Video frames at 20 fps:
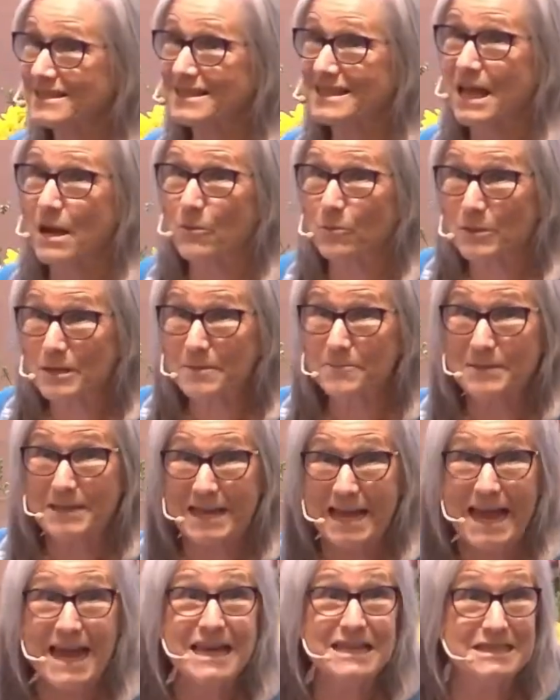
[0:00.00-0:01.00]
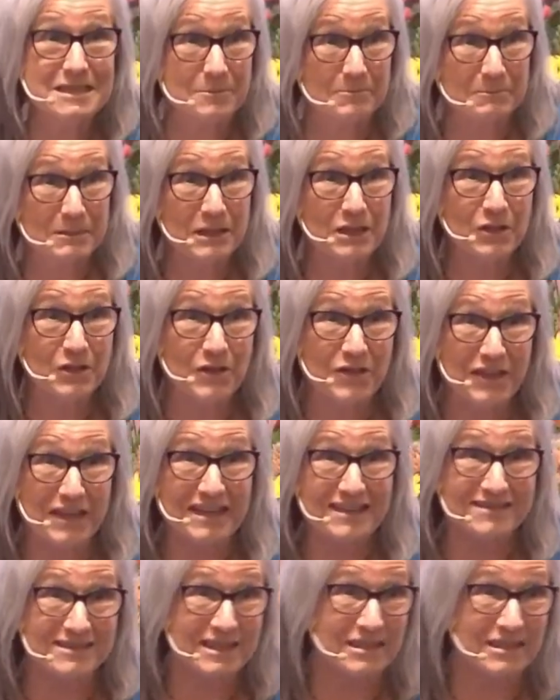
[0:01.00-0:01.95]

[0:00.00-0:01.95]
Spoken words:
that we began to build things in